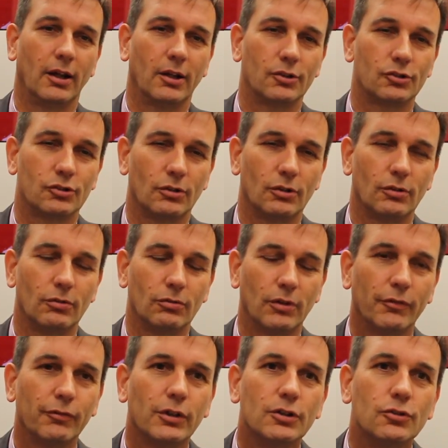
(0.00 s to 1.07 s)
So
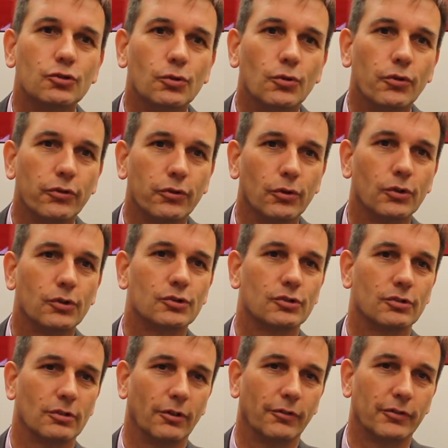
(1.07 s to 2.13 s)
roughly
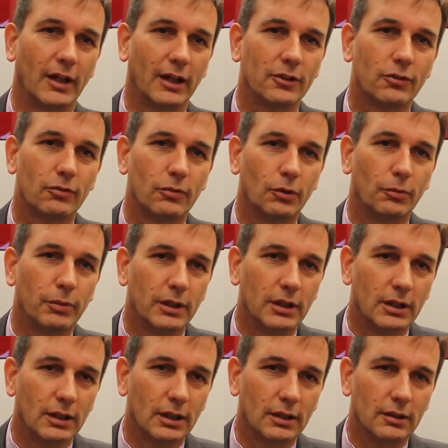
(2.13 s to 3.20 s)
2/3 of that will
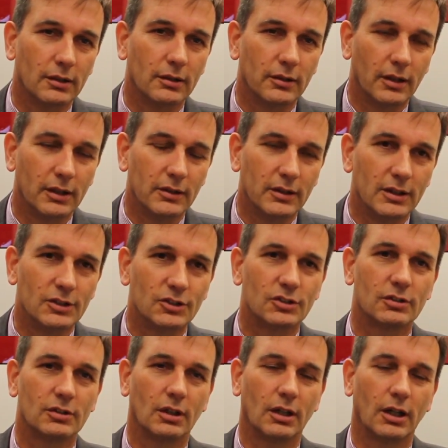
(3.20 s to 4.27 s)
be in
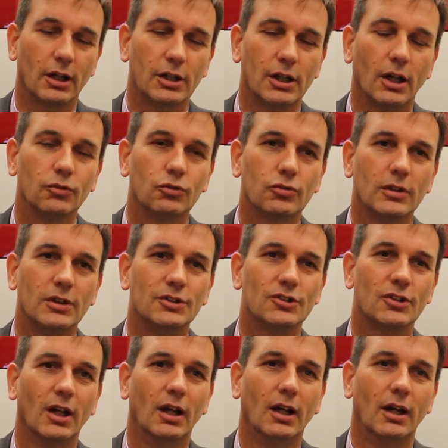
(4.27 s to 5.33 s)
these
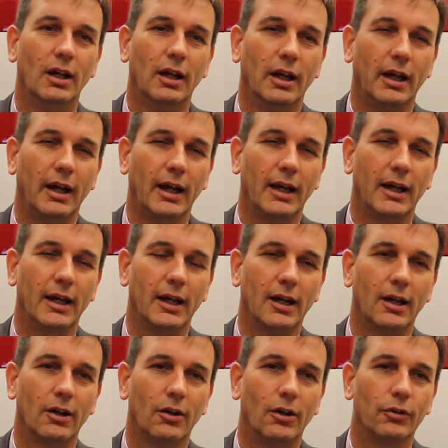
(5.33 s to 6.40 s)
countries.
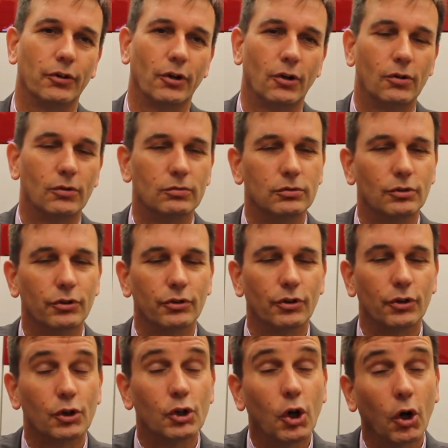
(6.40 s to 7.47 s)
Although
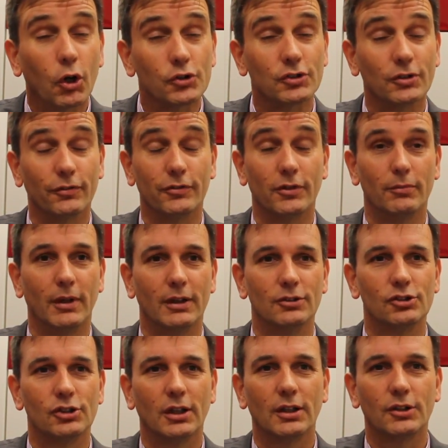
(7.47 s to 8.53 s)
the cost of
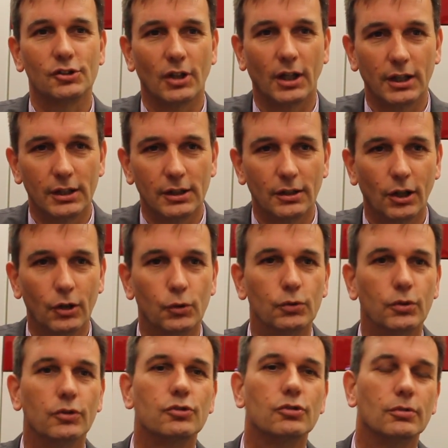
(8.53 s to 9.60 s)
dementia, as I
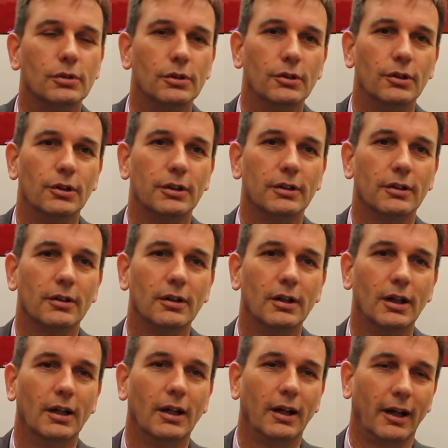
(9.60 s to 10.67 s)
alluded to earlier,
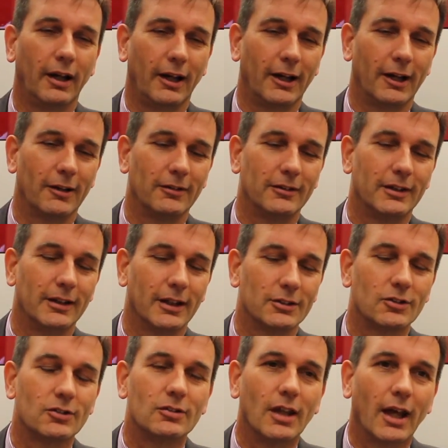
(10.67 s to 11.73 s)

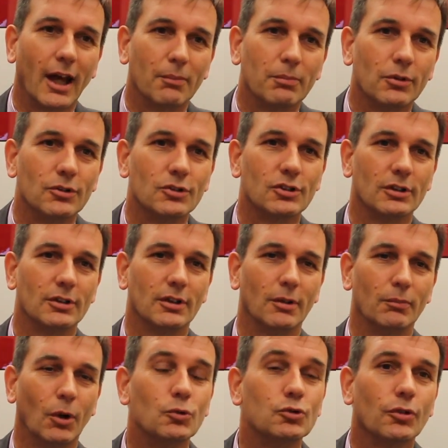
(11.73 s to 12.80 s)
that happens
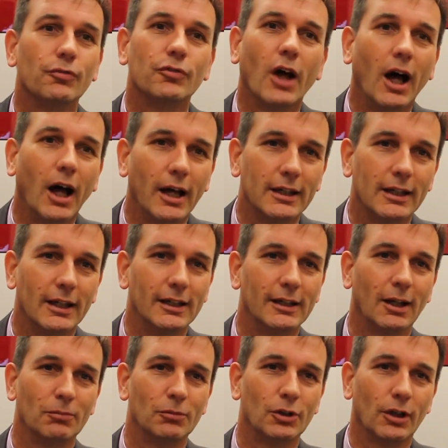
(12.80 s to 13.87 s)
in most of the
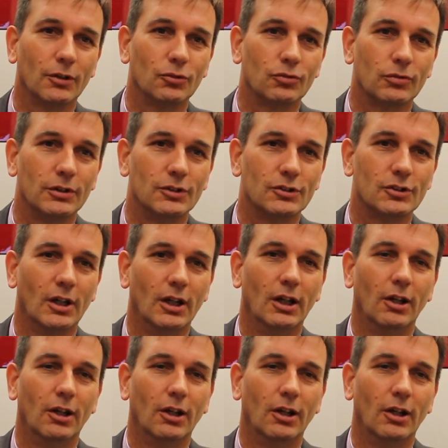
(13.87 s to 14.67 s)
high-income countries.